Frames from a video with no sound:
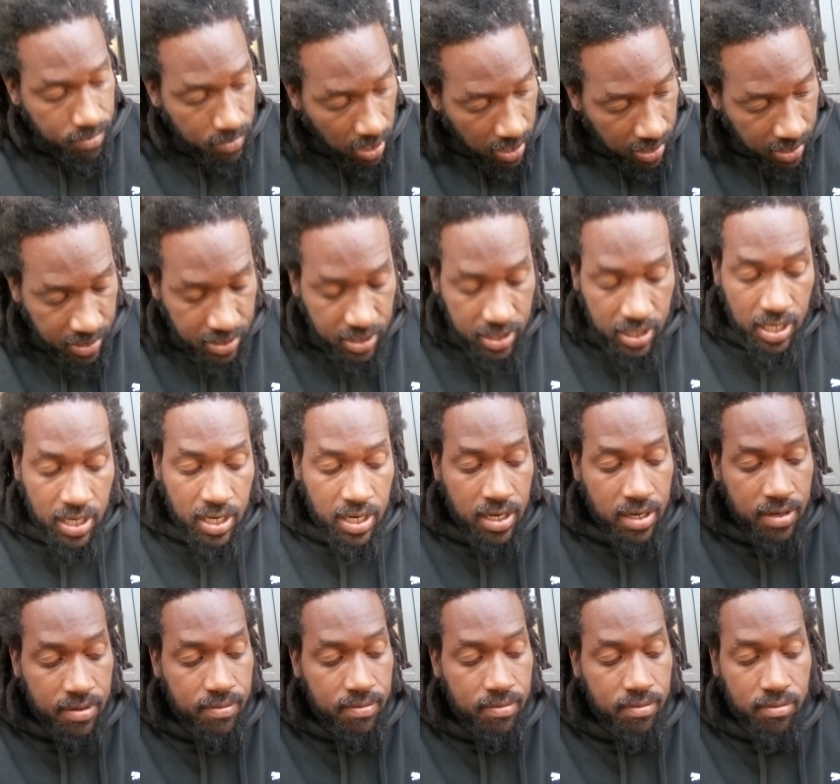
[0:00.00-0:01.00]
like I
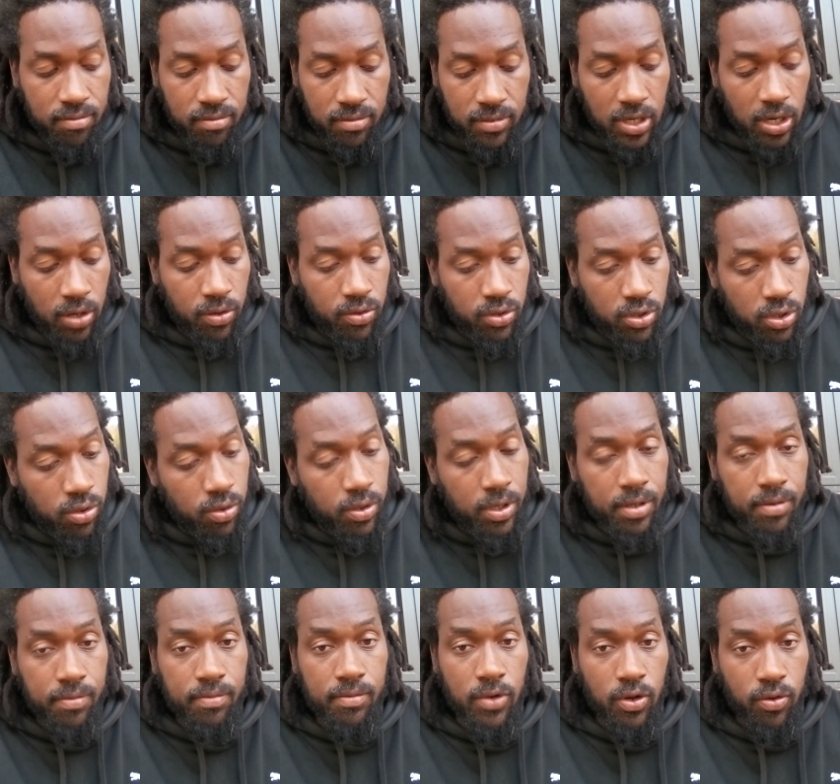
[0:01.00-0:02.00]
said, don't do
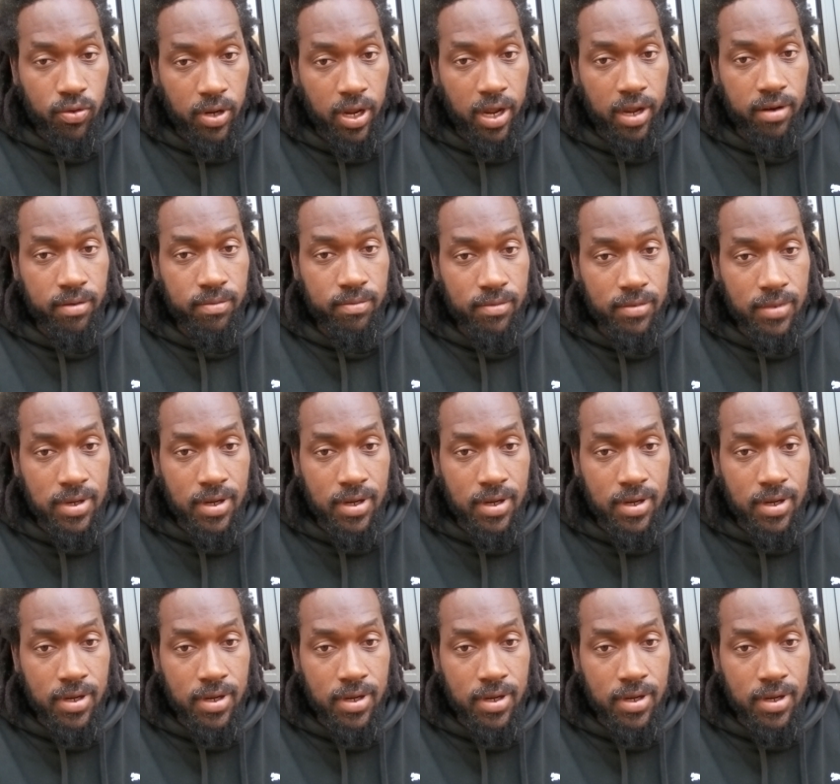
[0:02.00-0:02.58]
it, okay?